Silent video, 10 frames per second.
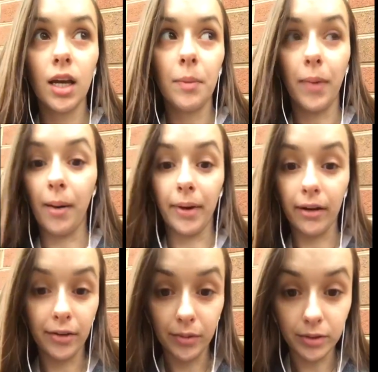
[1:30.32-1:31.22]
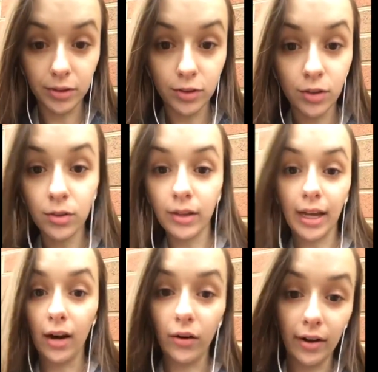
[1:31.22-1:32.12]
Mom, I don't know what to do. Like,
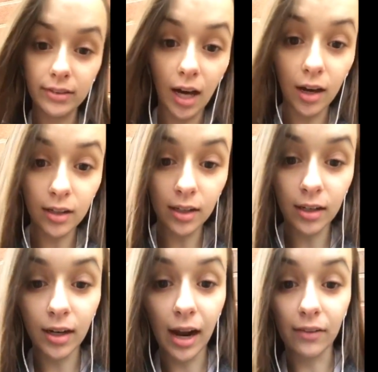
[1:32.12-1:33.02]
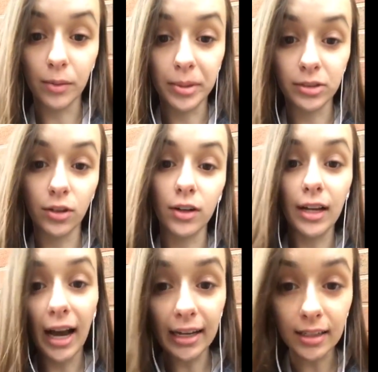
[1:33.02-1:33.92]
I don't have a calculator. Everybody's already
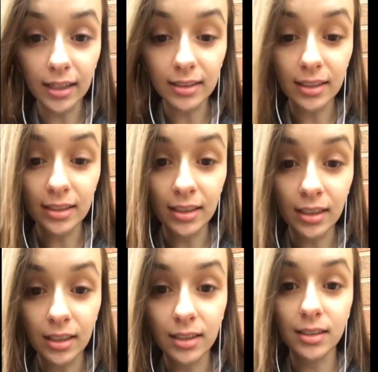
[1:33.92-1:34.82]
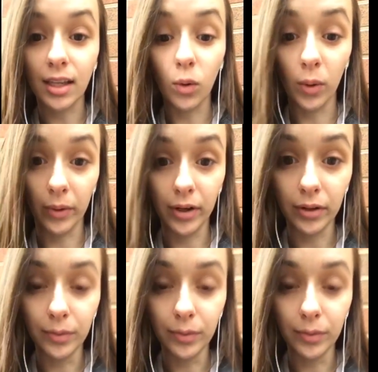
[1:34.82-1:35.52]
at the SATs. Like, what do I do?